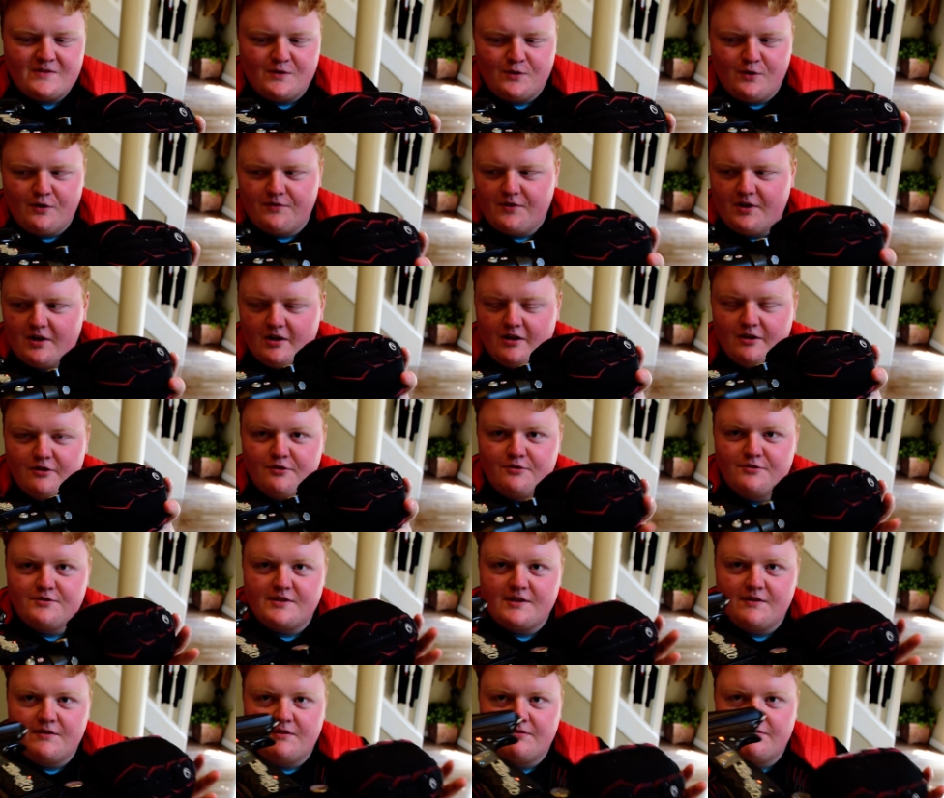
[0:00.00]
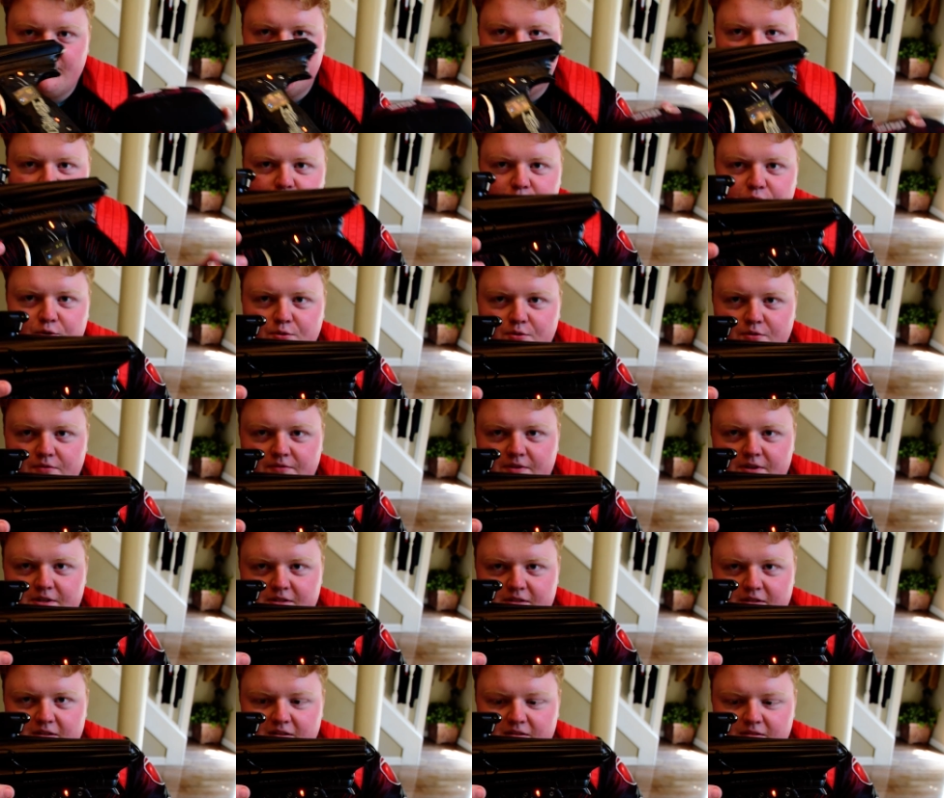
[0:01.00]
I've got $175 total
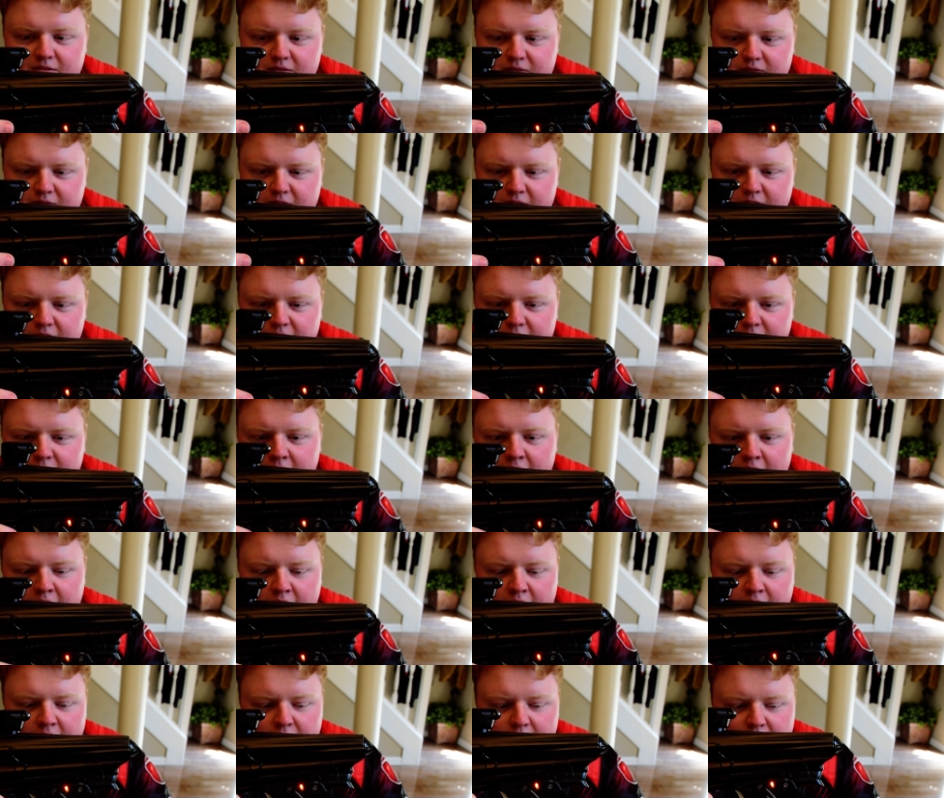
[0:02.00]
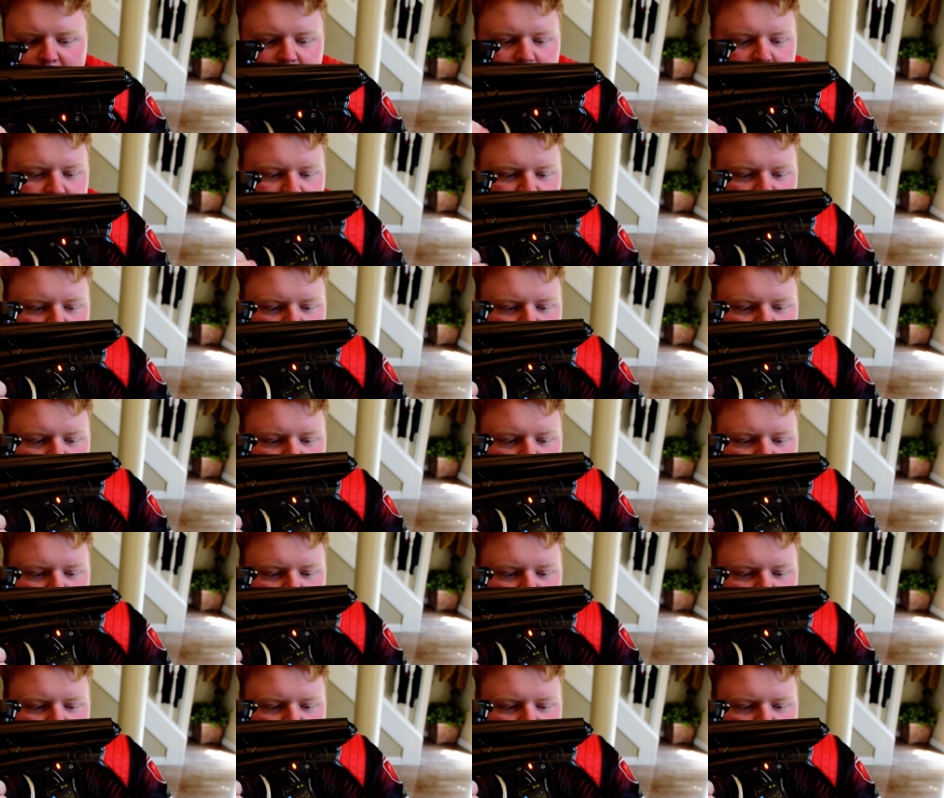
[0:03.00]
invested into this gun. And to